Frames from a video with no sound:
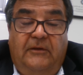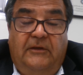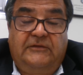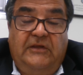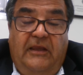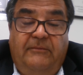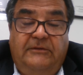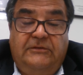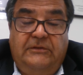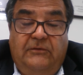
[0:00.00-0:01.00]

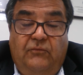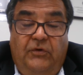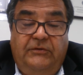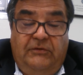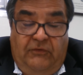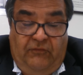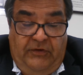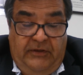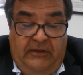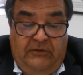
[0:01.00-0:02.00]
assignments 1 to
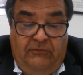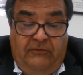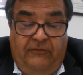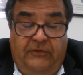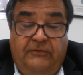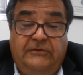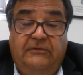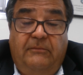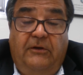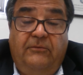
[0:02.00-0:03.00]
3, and I'll go over those in
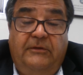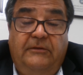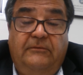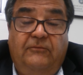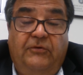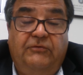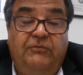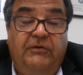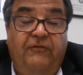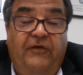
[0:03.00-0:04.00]
a moment, were
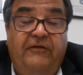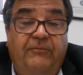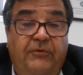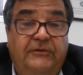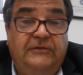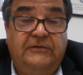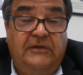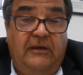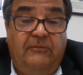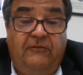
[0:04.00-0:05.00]
25 points,
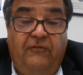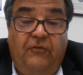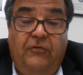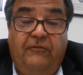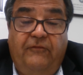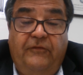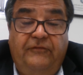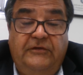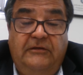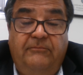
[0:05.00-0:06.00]
assignment 4,
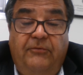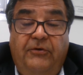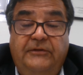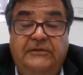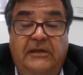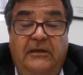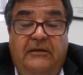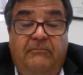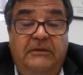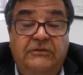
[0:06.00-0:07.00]
15 points,
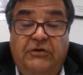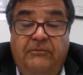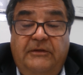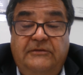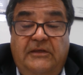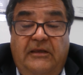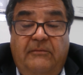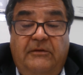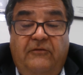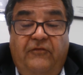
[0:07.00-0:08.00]
midterm
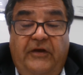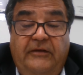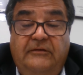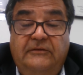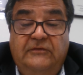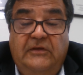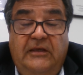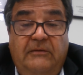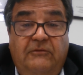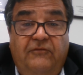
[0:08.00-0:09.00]
exam and a final
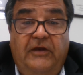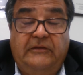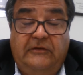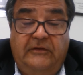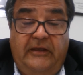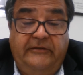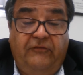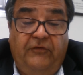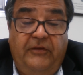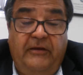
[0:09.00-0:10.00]
exam. You've got the dates
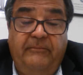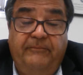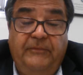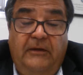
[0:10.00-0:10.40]
for them.